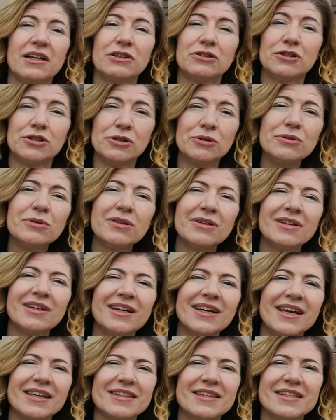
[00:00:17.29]
Ledoux
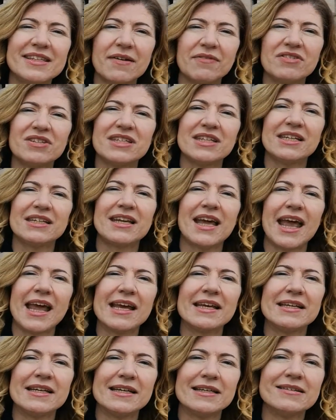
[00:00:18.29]
in the
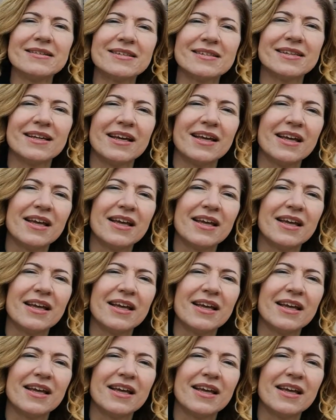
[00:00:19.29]
1780s.